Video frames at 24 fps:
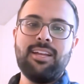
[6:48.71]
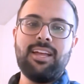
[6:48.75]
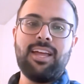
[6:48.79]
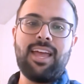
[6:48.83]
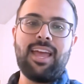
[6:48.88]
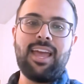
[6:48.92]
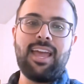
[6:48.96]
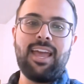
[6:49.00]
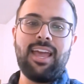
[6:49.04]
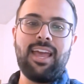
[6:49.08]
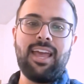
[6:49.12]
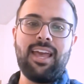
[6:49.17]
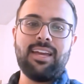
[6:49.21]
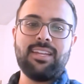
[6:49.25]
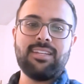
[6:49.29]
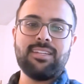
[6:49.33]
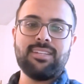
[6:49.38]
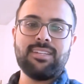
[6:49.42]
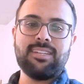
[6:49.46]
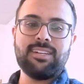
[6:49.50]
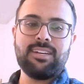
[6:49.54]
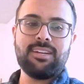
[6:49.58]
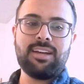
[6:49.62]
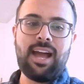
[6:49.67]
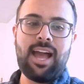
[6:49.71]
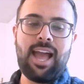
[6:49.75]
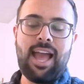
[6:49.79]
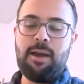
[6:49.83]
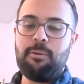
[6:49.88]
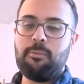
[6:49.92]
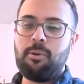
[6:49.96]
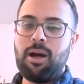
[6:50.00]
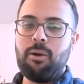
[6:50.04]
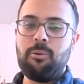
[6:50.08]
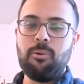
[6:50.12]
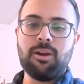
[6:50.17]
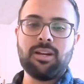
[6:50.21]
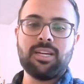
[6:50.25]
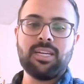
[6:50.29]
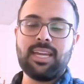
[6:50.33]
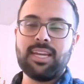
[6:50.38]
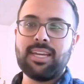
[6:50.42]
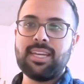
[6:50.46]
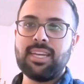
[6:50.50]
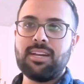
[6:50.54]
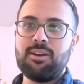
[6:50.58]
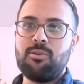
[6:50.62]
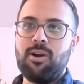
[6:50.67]
And while working at
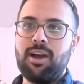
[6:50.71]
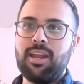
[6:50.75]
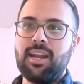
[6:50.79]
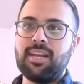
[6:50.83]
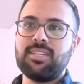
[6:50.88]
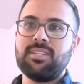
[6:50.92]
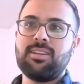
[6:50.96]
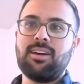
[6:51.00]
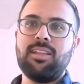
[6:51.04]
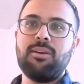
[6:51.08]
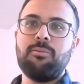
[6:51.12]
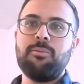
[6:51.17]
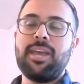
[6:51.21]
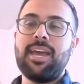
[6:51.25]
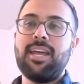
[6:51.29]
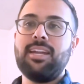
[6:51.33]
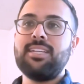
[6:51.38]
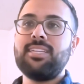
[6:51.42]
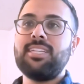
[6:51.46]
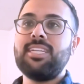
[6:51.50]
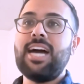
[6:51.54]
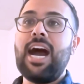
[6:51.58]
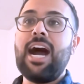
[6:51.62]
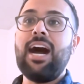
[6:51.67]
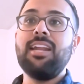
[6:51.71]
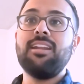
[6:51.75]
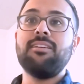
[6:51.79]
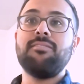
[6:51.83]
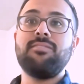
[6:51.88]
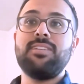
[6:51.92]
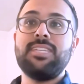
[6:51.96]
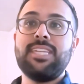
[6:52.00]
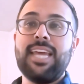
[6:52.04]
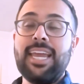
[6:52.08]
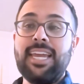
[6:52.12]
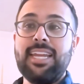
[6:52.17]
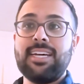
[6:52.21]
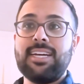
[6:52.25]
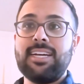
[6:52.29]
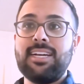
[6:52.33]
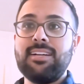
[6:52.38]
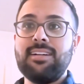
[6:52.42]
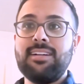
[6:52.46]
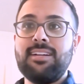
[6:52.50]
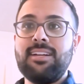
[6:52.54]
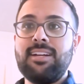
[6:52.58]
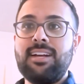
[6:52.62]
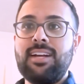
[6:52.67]
Gitcoin, I saw that we had a ton of
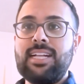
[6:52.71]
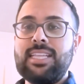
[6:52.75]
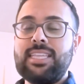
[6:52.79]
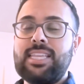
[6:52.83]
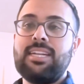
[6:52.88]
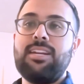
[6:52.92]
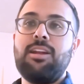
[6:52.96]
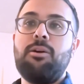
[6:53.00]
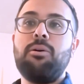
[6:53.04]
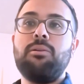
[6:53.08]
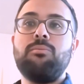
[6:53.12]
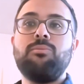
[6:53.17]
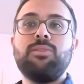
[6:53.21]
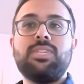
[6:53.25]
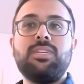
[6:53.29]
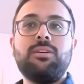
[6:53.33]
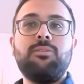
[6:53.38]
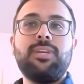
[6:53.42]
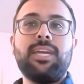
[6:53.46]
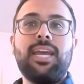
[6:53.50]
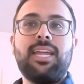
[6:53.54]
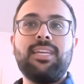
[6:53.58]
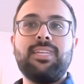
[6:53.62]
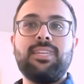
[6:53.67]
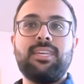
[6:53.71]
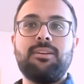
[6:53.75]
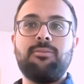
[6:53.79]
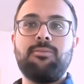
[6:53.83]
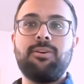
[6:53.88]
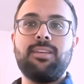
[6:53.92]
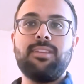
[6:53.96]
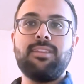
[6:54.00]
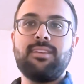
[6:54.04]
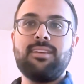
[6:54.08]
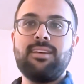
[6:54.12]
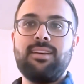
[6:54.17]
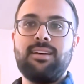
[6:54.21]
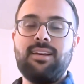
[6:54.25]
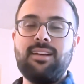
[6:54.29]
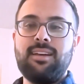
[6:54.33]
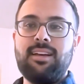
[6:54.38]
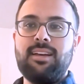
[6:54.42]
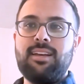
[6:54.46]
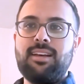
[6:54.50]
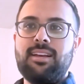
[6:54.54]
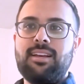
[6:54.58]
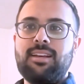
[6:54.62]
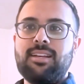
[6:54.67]
data that no one was doing anything with.
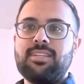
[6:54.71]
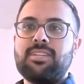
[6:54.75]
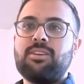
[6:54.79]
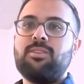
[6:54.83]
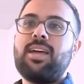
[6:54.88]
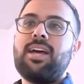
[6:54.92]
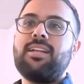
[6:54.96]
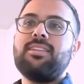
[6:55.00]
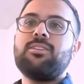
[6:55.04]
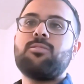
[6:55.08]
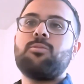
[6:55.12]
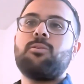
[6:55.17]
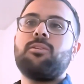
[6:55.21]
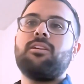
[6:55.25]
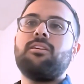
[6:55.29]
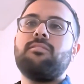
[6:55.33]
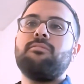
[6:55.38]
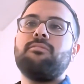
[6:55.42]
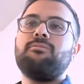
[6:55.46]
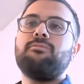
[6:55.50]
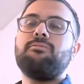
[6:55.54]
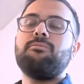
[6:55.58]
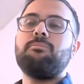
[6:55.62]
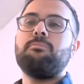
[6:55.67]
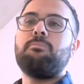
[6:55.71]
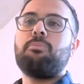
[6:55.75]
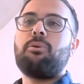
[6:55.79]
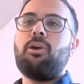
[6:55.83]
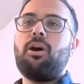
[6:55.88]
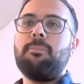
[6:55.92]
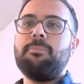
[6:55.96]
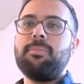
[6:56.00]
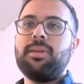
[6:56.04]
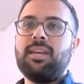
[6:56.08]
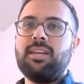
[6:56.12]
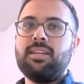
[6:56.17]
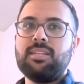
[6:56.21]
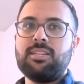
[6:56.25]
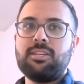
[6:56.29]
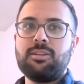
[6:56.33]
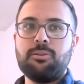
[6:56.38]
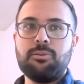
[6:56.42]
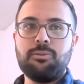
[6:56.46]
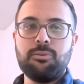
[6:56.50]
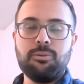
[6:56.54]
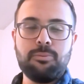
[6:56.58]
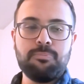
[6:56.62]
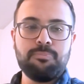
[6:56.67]
So that sort of brought me
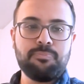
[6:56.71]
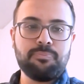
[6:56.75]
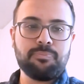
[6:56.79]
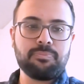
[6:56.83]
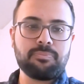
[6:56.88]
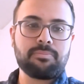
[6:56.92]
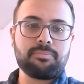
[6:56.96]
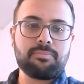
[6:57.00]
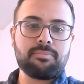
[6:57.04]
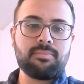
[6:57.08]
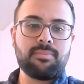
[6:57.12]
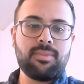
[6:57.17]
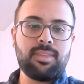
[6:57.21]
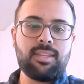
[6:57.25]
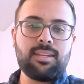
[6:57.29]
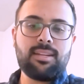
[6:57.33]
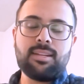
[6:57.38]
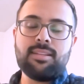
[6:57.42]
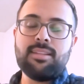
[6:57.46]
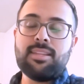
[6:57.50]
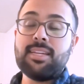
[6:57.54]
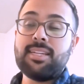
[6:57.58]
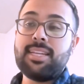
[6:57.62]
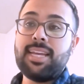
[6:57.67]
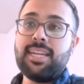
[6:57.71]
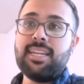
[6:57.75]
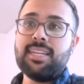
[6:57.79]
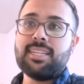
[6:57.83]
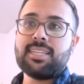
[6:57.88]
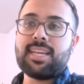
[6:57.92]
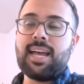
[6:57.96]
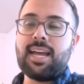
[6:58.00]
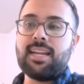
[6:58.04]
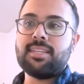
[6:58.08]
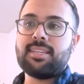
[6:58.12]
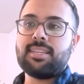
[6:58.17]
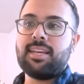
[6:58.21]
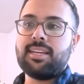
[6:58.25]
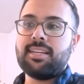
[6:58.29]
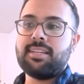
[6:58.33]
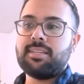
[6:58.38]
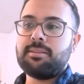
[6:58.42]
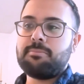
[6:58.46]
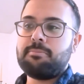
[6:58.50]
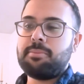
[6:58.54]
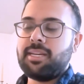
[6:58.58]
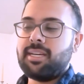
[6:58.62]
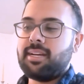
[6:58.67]
into the data side of
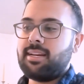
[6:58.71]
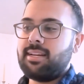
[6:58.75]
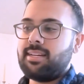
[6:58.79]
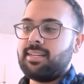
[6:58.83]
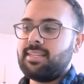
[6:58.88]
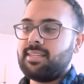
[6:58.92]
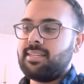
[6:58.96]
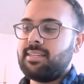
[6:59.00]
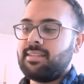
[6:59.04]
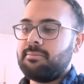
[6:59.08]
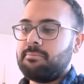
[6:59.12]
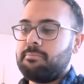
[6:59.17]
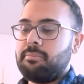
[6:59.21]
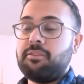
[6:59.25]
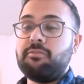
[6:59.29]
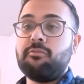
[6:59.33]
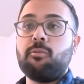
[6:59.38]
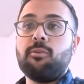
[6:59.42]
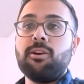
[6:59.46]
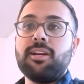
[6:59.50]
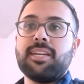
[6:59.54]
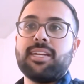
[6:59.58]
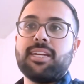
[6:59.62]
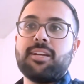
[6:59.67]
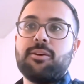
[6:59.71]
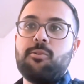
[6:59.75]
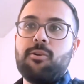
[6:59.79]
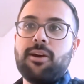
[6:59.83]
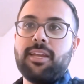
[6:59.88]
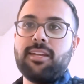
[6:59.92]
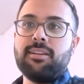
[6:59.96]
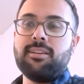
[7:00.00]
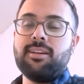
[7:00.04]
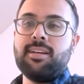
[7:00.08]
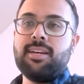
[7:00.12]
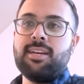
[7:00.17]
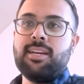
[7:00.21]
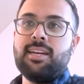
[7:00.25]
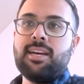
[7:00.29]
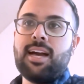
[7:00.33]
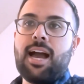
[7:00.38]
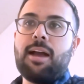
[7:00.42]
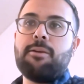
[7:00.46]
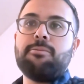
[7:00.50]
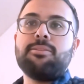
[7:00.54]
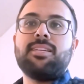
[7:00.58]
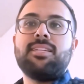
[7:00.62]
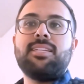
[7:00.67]
things, because before Gitcoin,
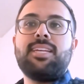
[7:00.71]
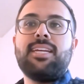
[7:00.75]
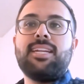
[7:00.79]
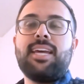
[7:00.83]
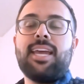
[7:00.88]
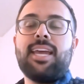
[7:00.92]
I was a data